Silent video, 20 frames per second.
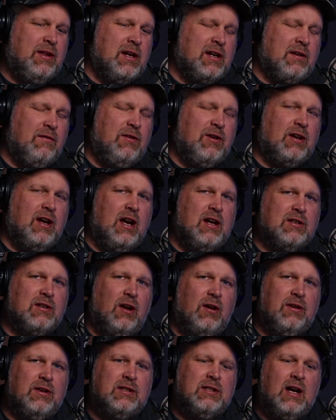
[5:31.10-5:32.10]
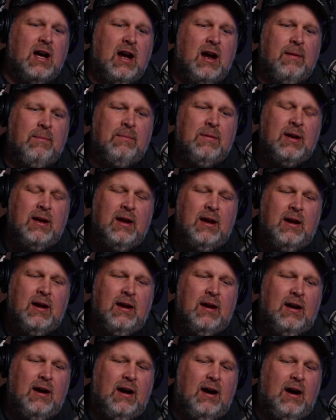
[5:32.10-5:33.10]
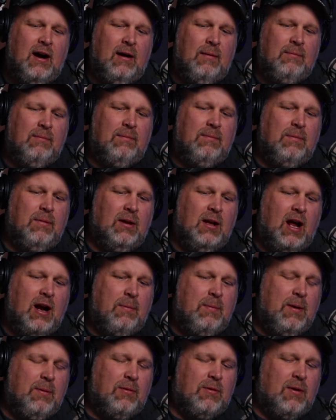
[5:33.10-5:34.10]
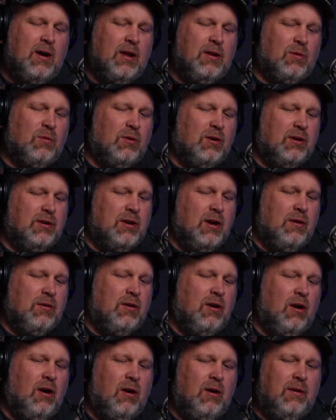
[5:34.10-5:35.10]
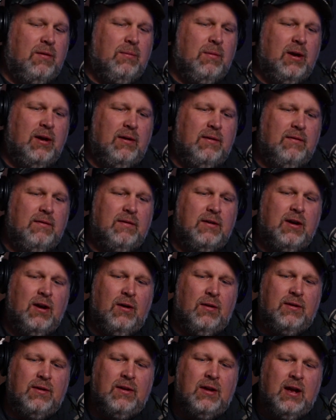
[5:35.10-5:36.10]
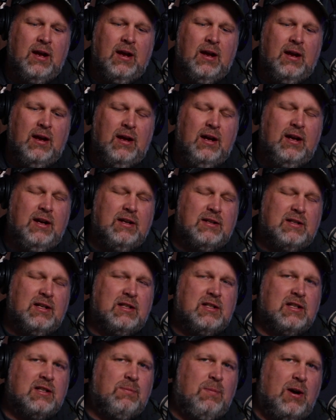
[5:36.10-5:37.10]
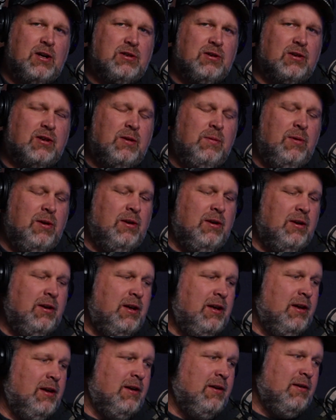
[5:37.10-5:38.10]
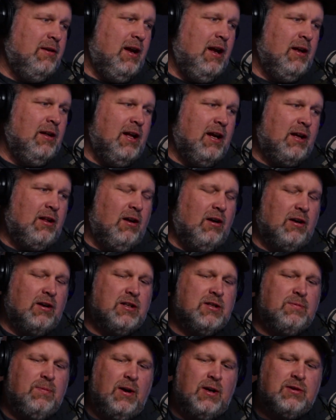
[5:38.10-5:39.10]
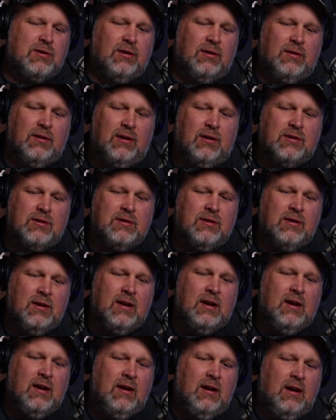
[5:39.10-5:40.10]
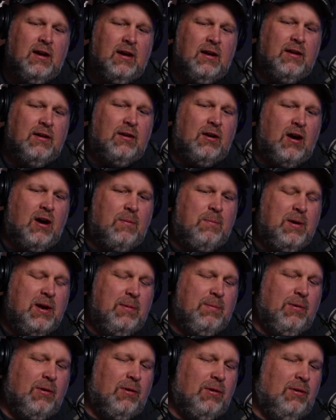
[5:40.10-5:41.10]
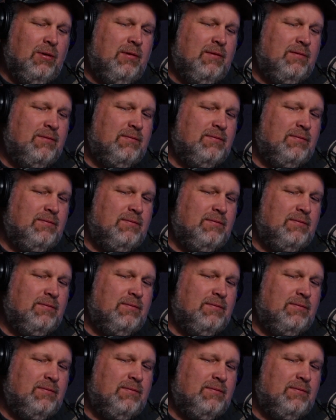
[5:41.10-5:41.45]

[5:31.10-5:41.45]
think of you guys all the time. A lot of people around the world don't know it, but it's a special community, and Lake Clark is special. There are people